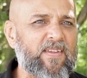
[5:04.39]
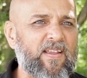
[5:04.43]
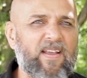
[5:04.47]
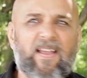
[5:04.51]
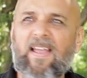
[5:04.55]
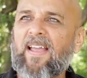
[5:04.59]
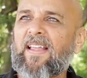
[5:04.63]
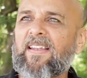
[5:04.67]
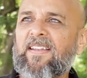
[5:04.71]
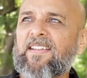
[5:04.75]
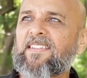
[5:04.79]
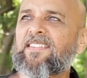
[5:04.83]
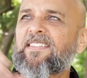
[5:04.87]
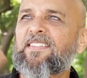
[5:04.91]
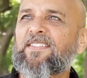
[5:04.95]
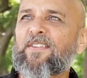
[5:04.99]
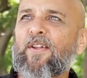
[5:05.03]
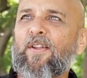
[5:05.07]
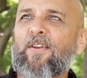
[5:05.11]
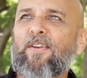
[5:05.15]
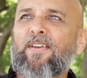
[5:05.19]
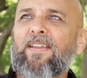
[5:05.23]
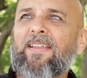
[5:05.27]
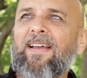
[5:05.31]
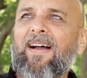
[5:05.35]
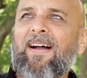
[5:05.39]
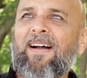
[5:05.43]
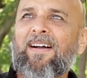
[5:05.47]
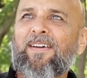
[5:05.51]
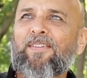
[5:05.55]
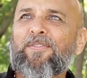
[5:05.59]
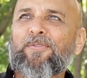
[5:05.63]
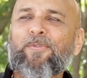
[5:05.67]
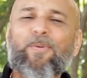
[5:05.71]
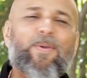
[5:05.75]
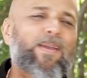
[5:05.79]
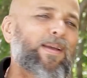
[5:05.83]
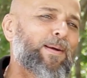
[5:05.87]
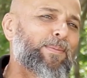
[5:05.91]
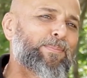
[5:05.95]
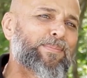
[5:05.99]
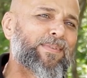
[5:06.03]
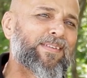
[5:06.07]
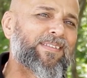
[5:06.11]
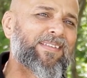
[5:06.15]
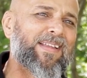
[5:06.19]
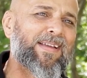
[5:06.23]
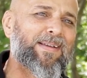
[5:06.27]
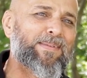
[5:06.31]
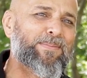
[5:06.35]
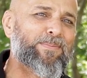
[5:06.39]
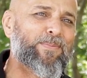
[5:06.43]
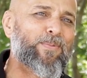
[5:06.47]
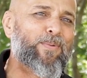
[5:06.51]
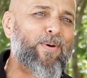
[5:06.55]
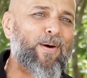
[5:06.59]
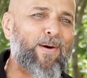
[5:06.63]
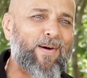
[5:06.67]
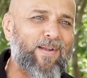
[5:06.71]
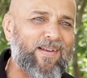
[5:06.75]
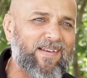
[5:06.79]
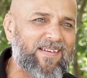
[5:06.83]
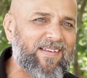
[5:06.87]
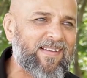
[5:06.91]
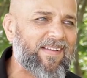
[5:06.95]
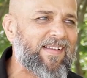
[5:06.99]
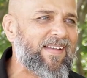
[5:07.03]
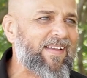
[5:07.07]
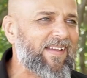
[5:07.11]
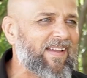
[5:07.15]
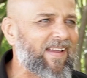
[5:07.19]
Alex is already halfway up the damn wall,